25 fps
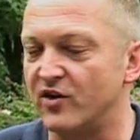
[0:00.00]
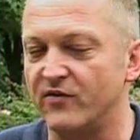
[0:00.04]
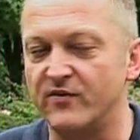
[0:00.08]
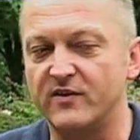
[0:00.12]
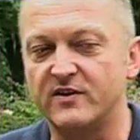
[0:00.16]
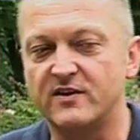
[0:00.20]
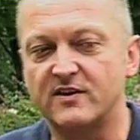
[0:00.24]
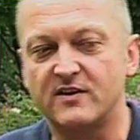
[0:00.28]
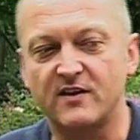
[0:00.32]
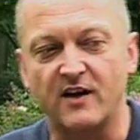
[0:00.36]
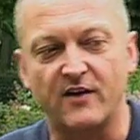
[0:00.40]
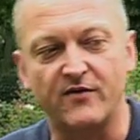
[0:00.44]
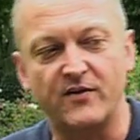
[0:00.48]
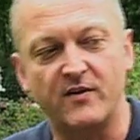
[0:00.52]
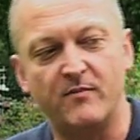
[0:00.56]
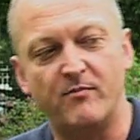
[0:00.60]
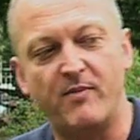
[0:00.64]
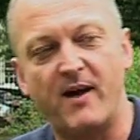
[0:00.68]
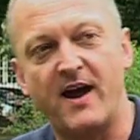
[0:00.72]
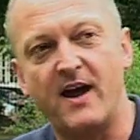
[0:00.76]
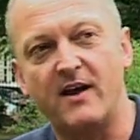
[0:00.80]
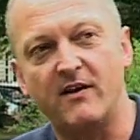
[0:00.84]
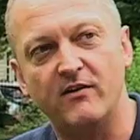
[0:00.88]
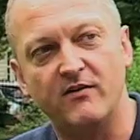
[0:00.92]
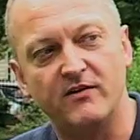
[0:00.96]
and
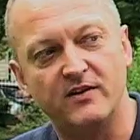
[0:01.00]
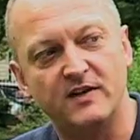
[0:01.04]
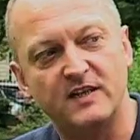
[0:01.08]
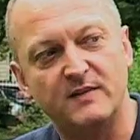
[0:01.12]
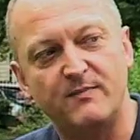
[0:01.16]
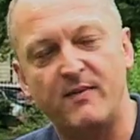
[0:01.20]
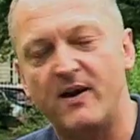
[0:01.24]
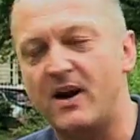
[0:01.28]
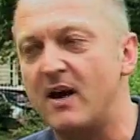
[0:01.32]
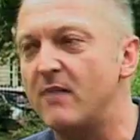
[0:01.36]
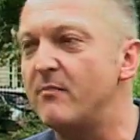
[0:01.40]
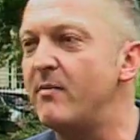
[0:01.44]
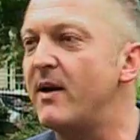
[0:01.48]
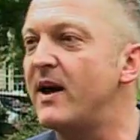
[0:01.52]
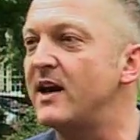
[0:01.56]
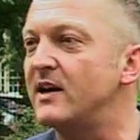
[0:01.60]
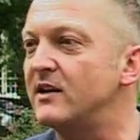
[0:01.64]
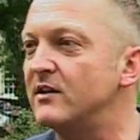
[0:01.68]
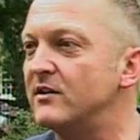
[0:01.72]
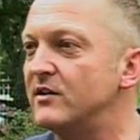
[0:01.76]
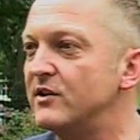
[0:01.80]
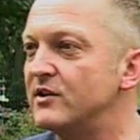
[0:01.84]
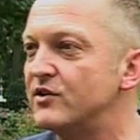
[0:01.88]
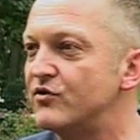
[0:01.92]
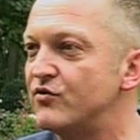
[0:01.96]
the spare
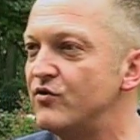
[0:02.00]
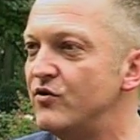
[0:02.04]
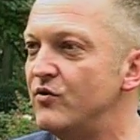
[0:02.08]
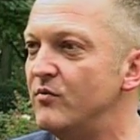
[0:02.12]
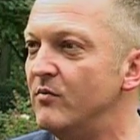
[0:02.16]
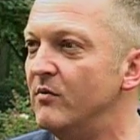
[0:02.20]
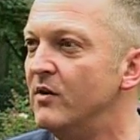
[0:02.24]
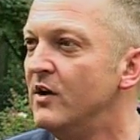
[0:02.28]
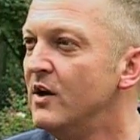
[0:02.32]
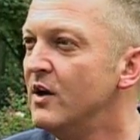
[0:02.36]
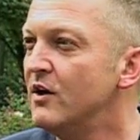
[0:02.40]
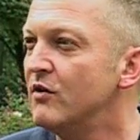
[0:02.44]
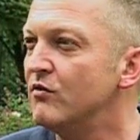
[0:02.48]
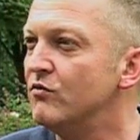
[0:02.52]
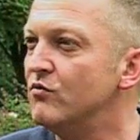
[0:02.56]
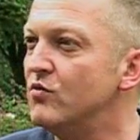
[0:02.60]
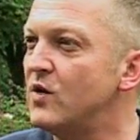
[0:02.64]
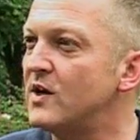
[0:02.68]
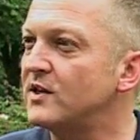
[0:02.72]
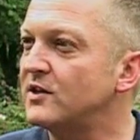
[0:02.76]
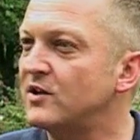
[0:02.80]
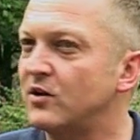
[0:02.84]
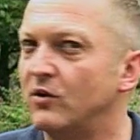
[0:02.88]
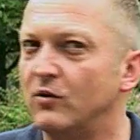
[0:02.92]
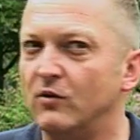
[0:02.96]
bed in his room
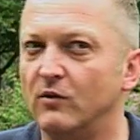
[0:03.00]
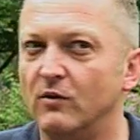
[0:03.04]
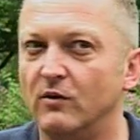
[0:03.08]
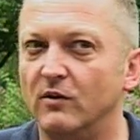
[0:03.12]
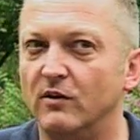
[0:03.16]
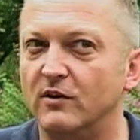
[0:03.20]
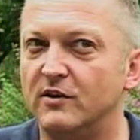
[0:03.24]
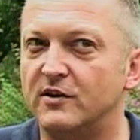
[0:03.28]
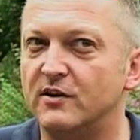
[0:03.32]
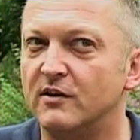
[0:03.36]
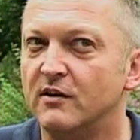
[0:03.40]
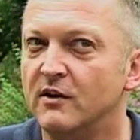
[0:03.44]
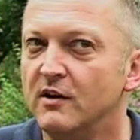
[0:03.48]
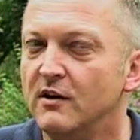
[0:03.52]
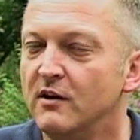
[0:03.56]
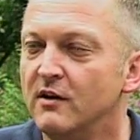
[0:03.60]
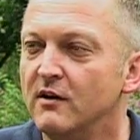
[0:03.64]
rustled